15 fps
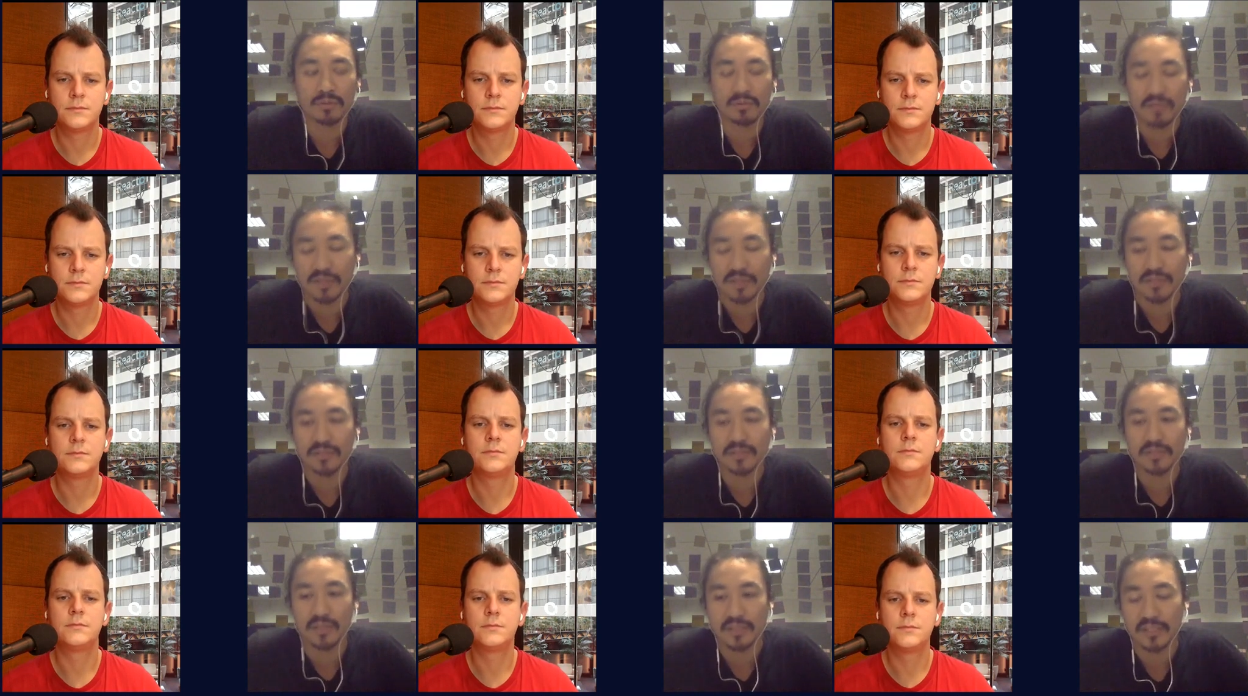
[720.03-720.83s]

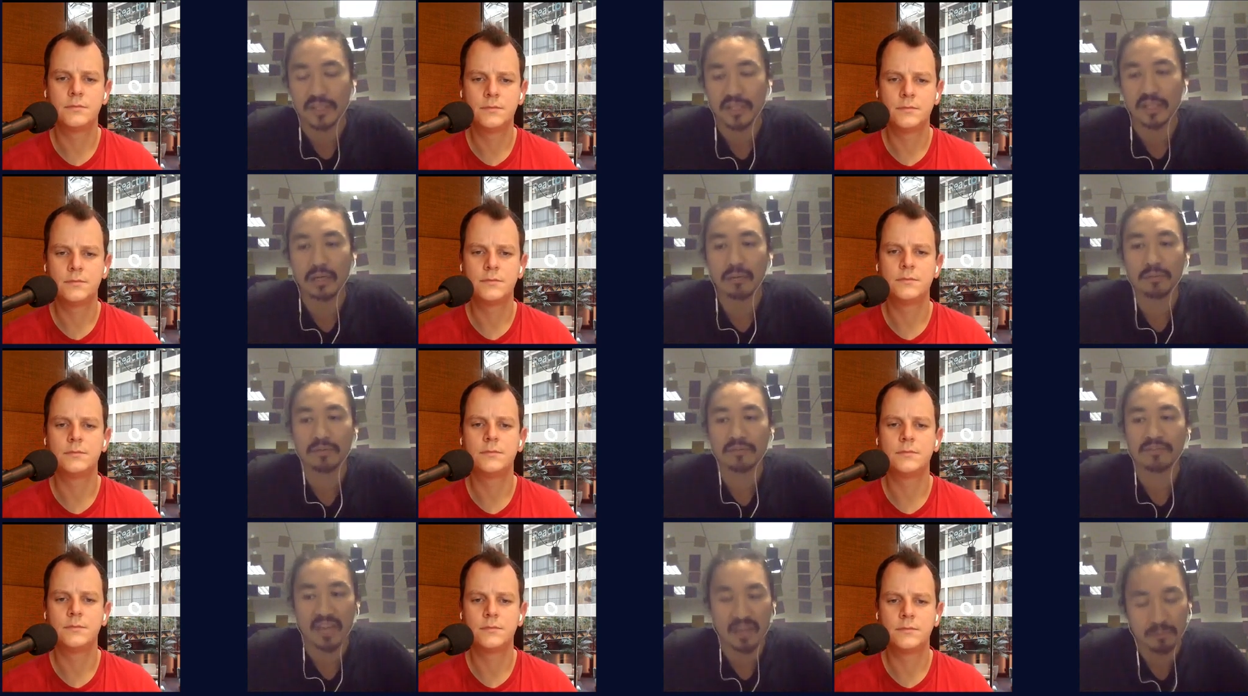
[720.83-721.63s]
Speaker 1: devices and setting up
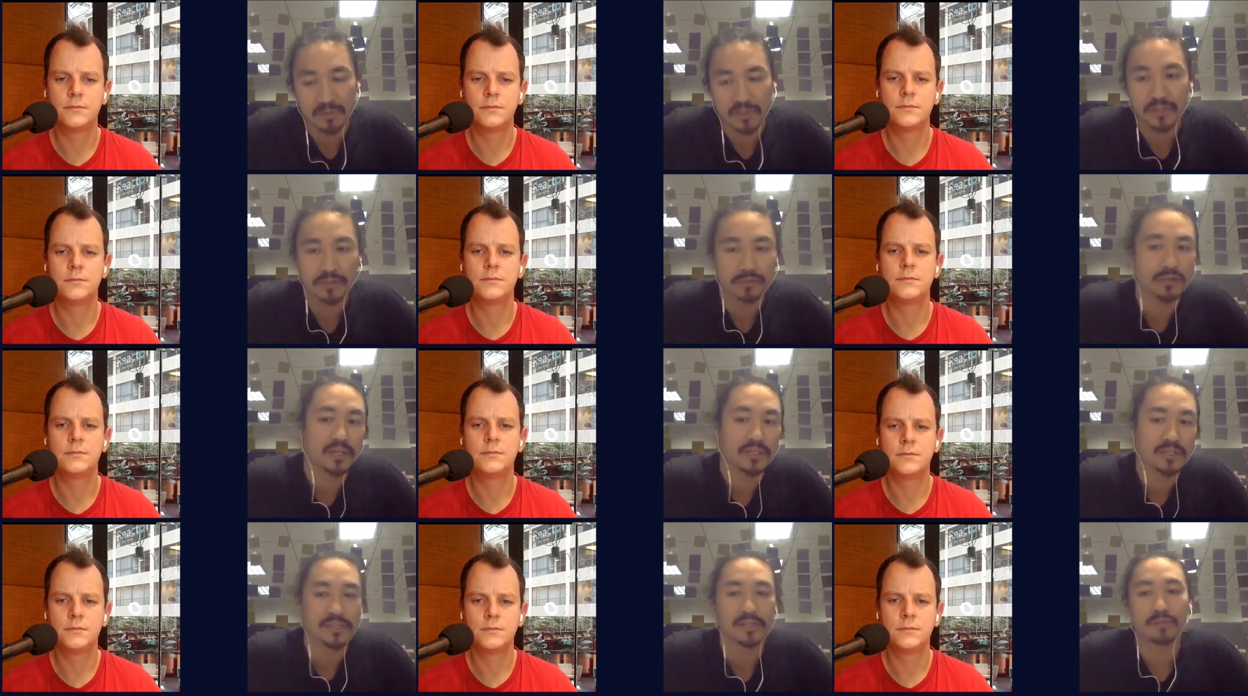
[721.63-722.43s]
family
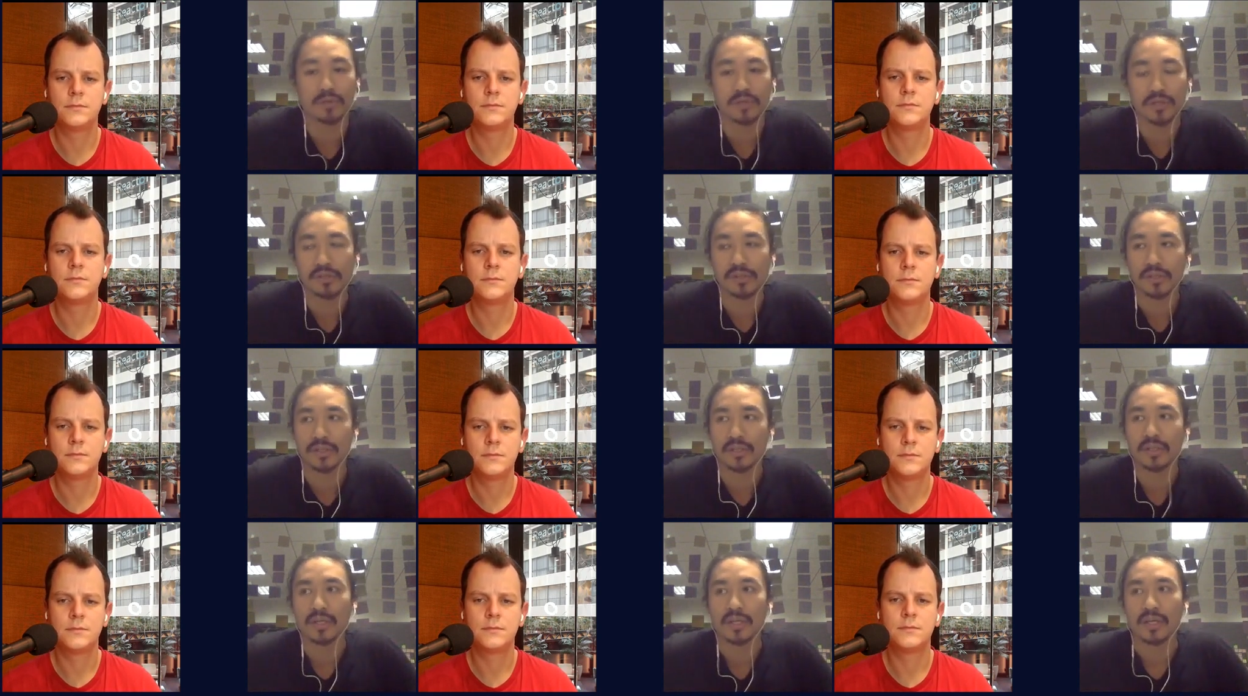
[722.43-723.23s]
units where you
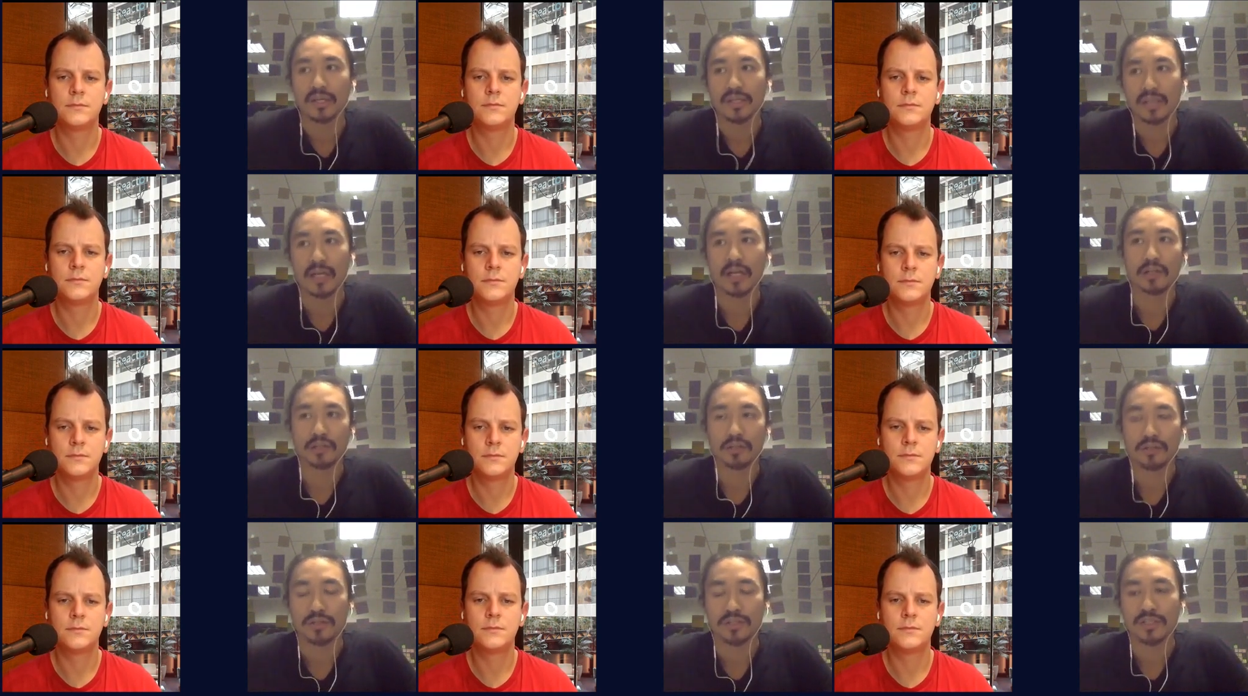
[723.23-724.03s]
can get
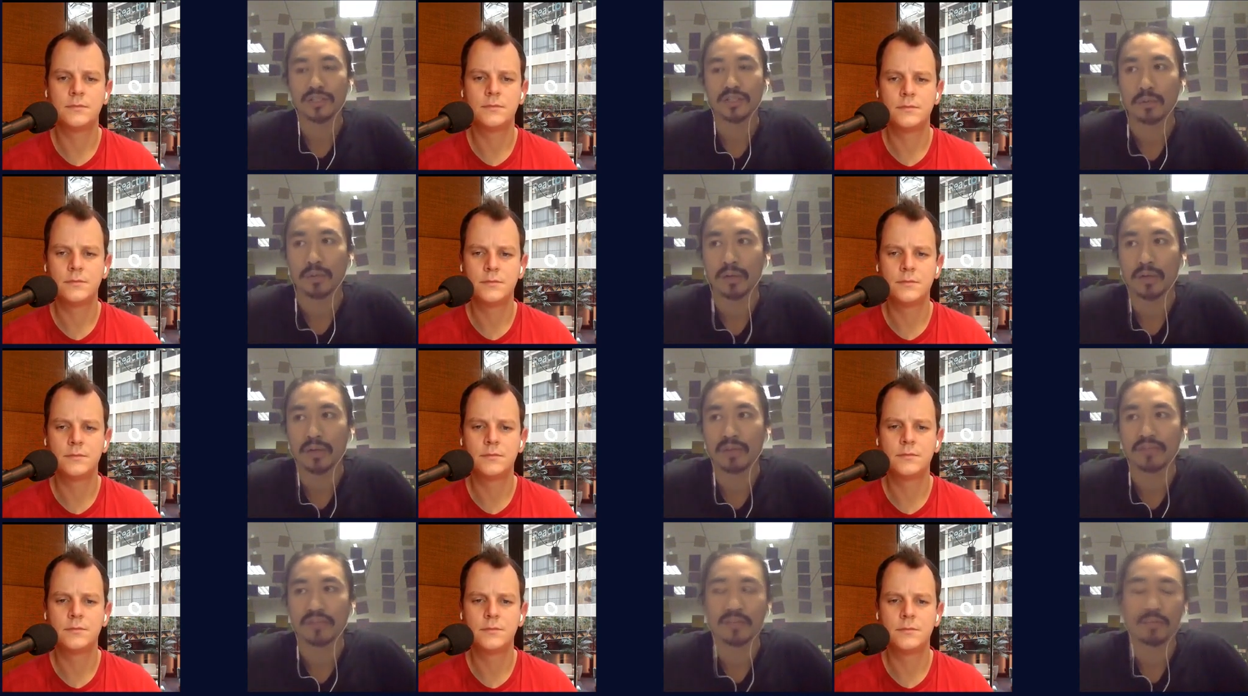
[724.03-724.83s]
alerts
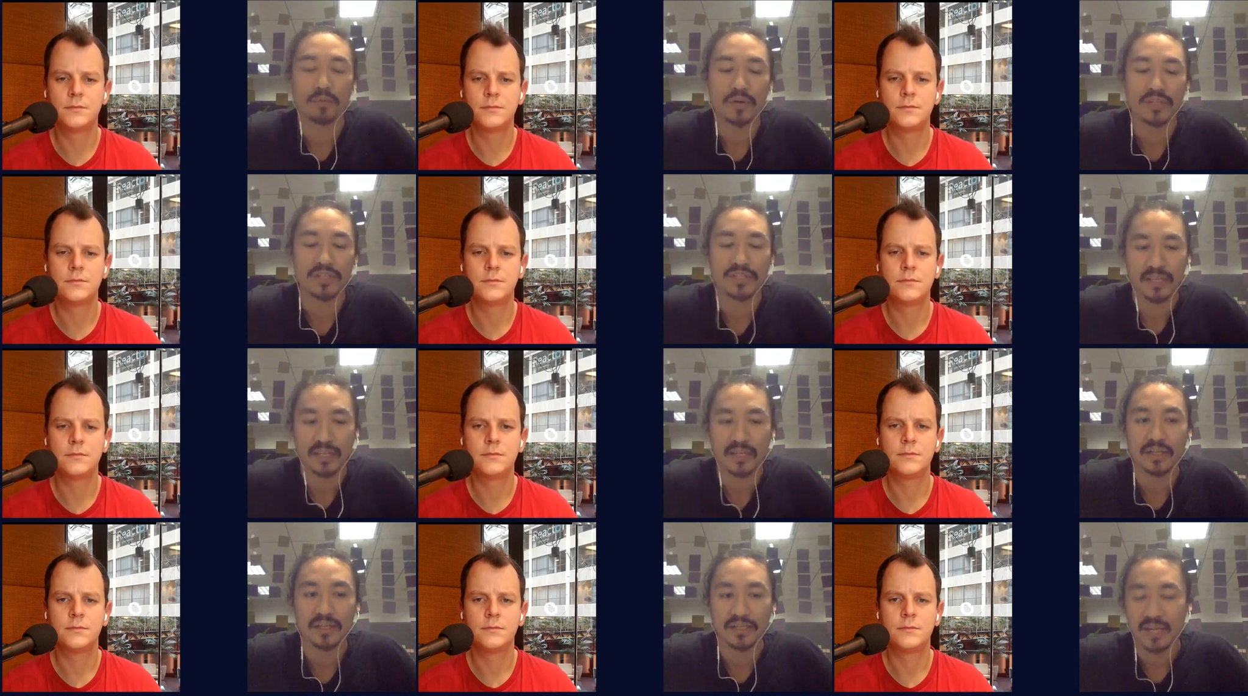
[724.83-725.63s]
if someone's
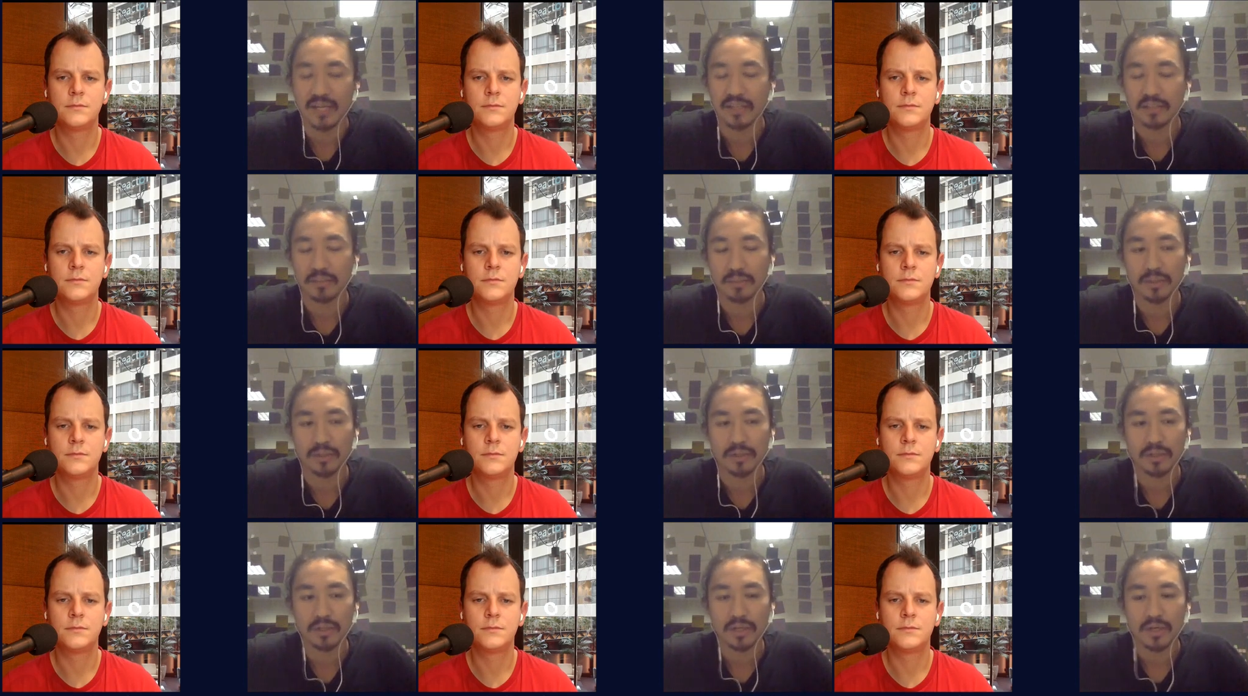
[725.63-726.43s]
data is acting
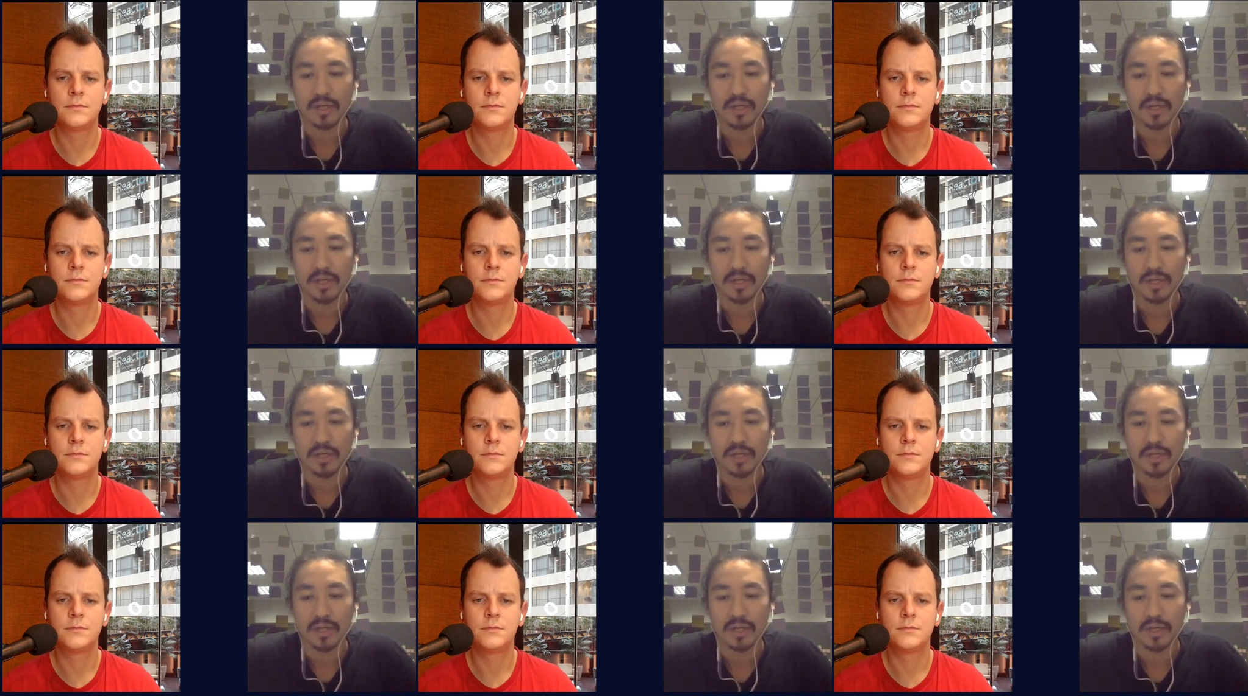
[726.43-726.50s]
weird